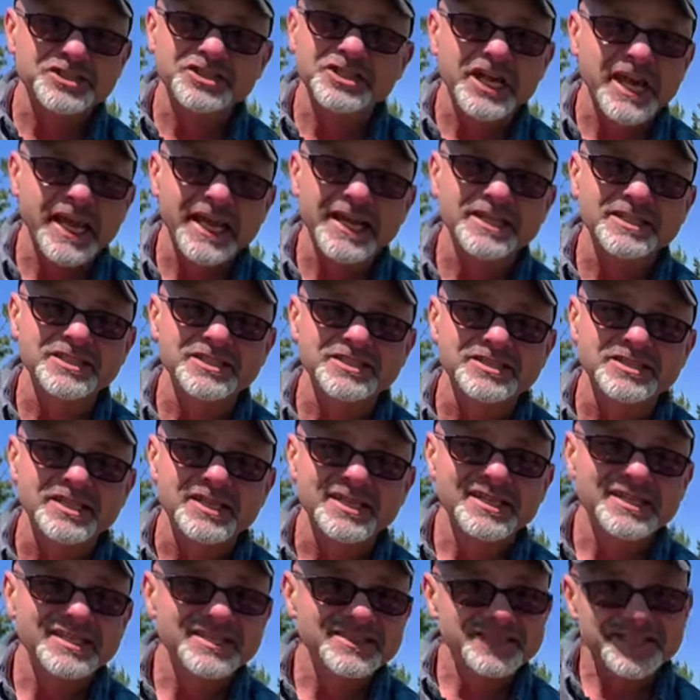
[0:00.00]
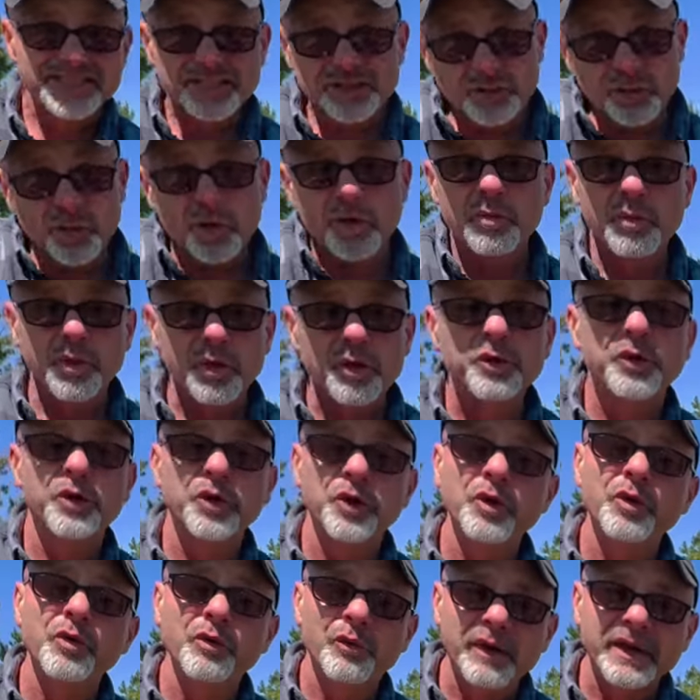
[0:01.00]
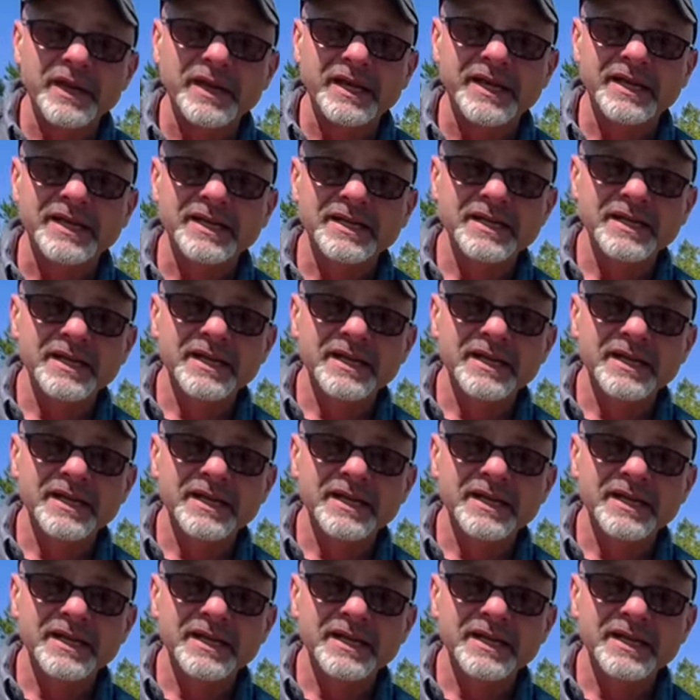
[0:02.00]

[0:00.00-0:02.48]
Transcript: changed since World War II, really.